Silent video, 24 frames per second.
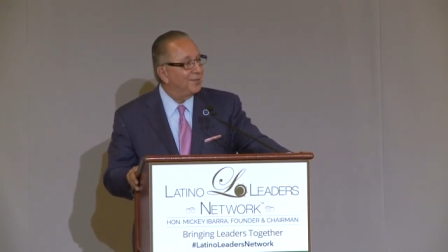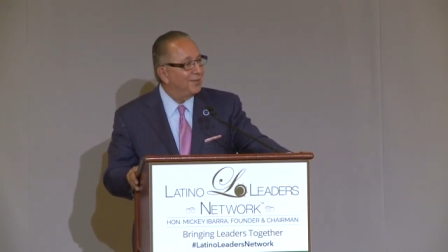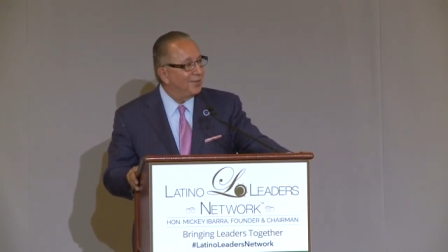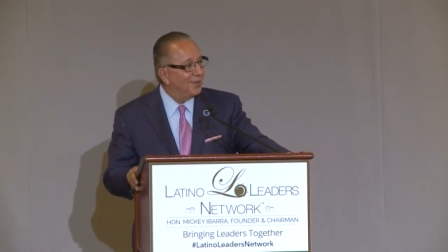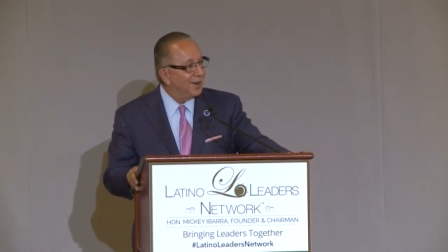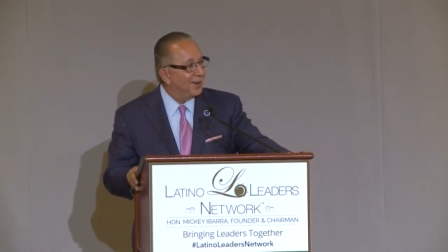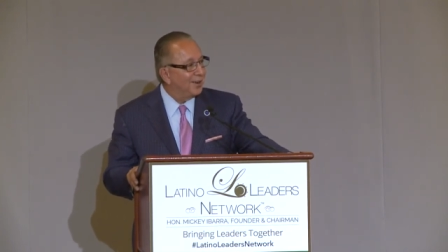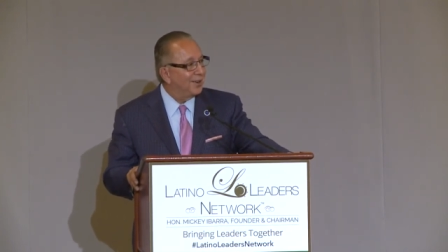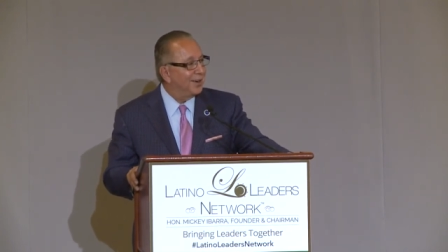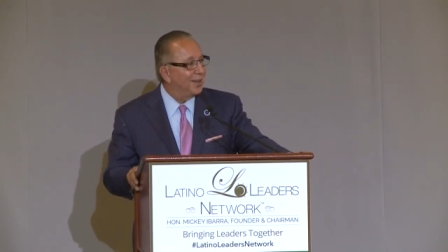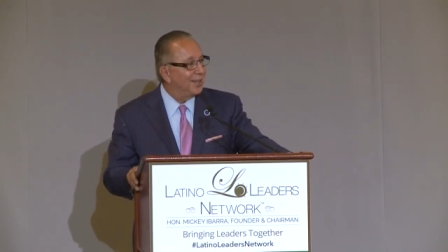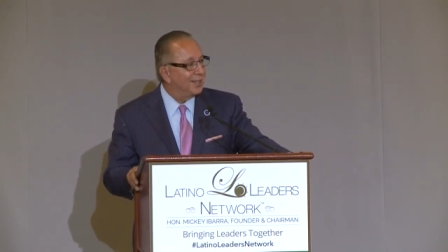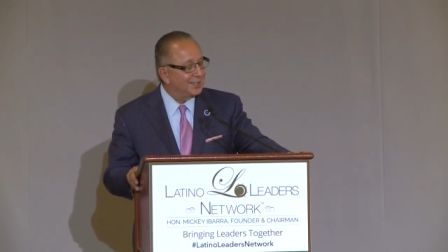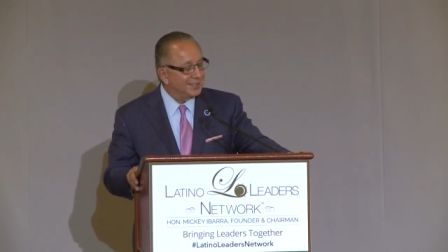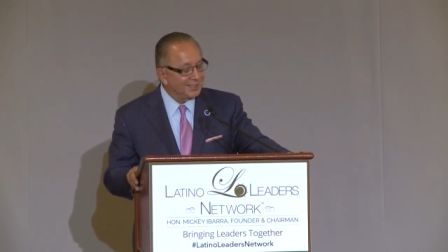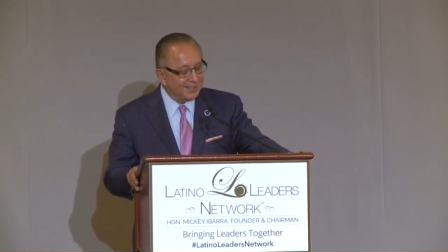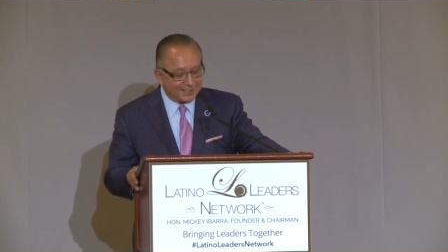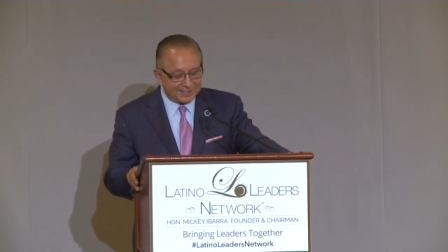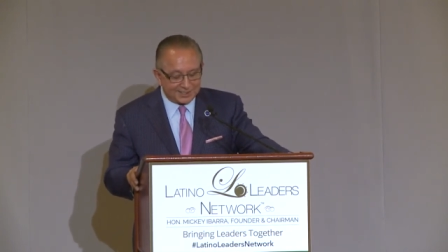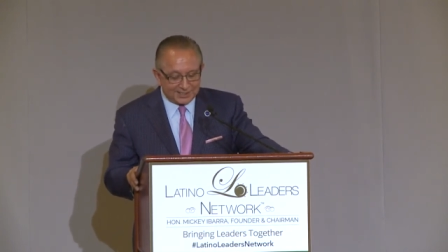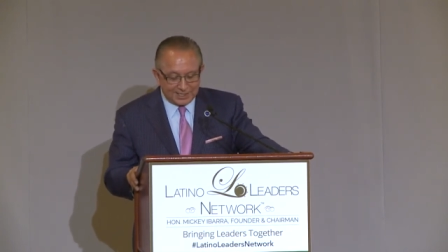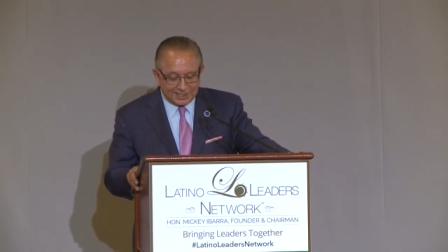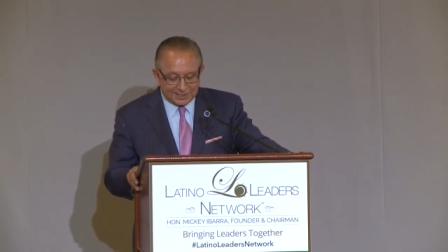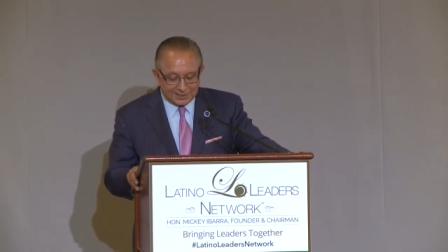very
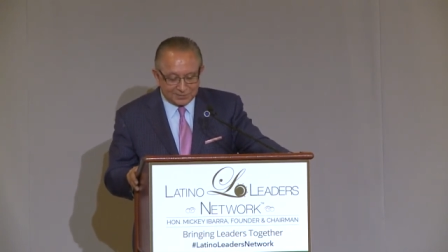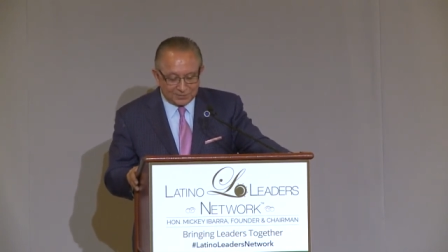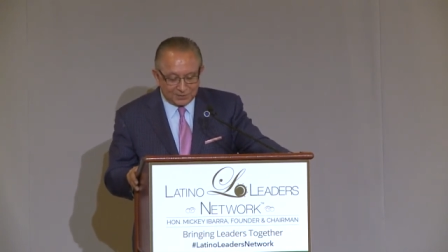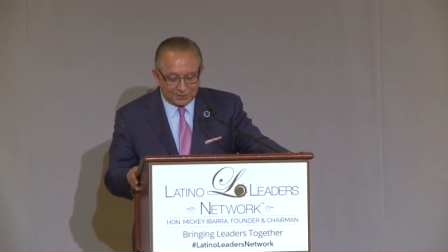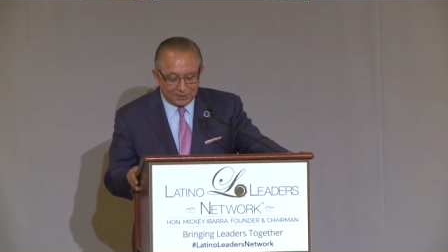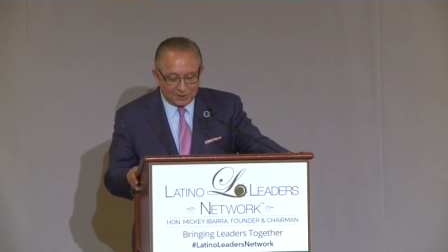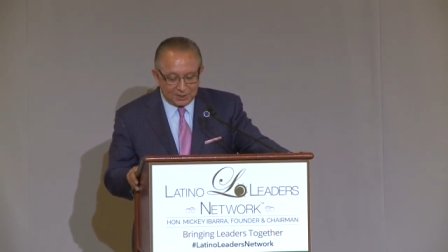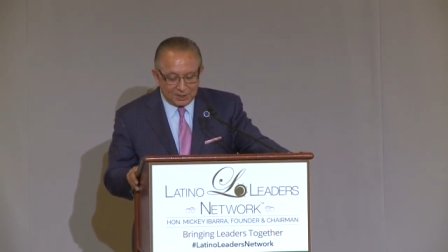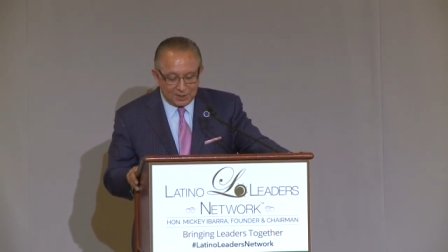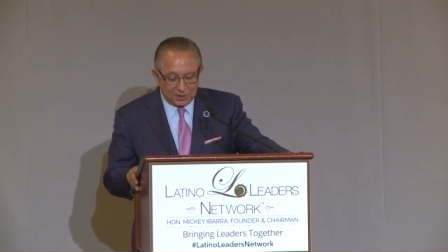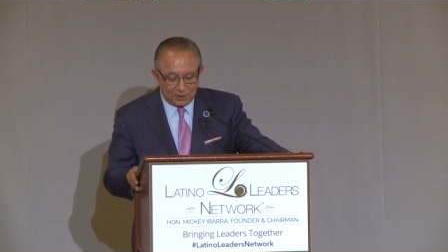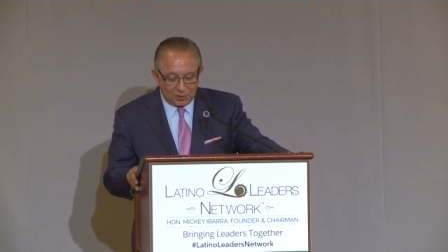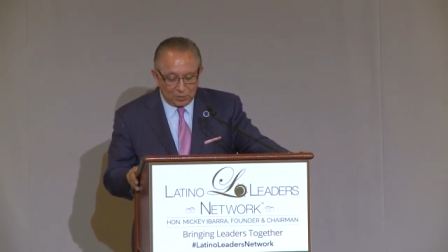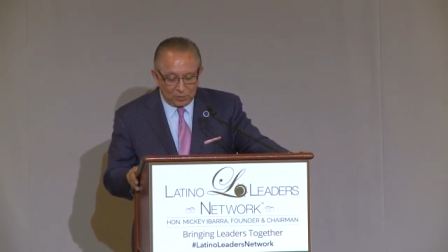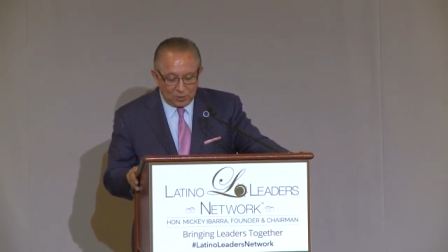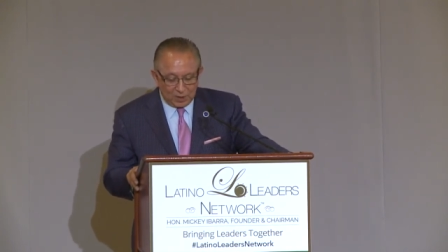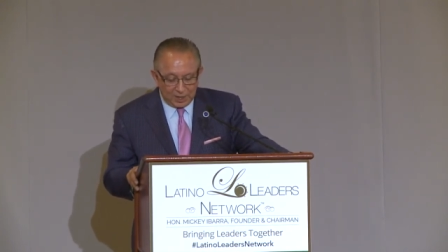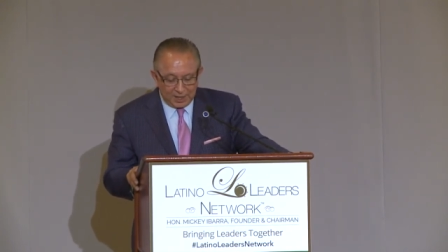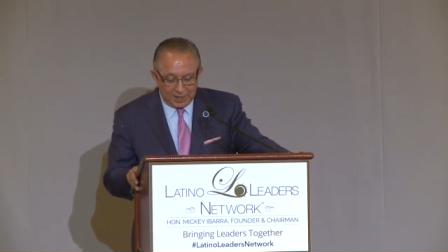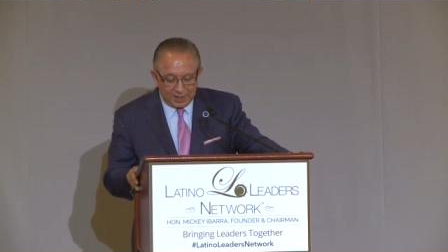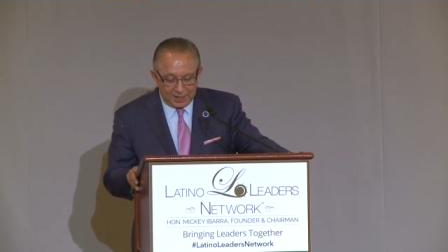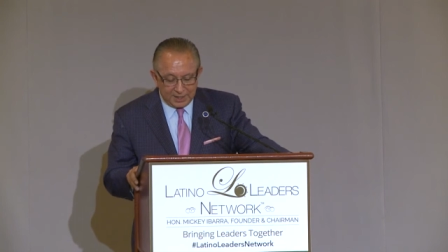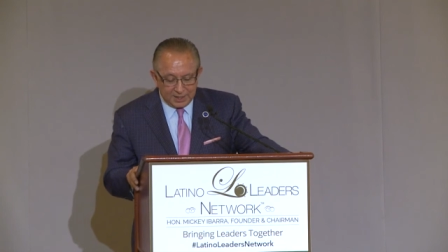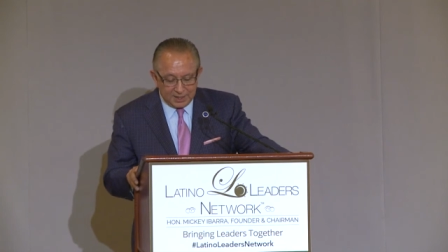successful
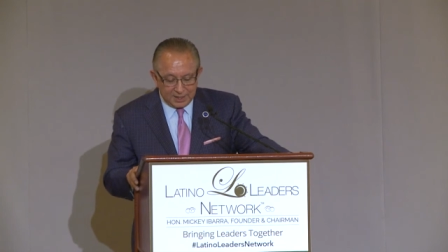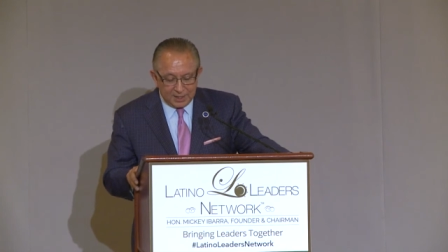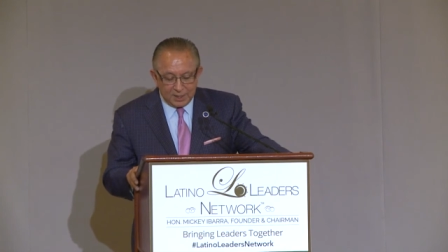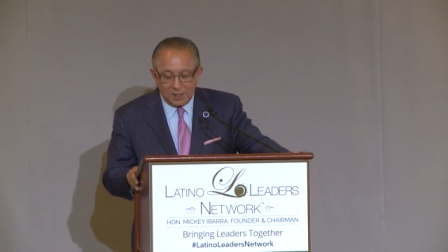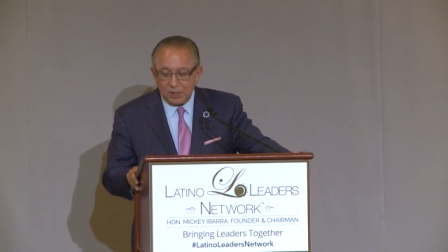way.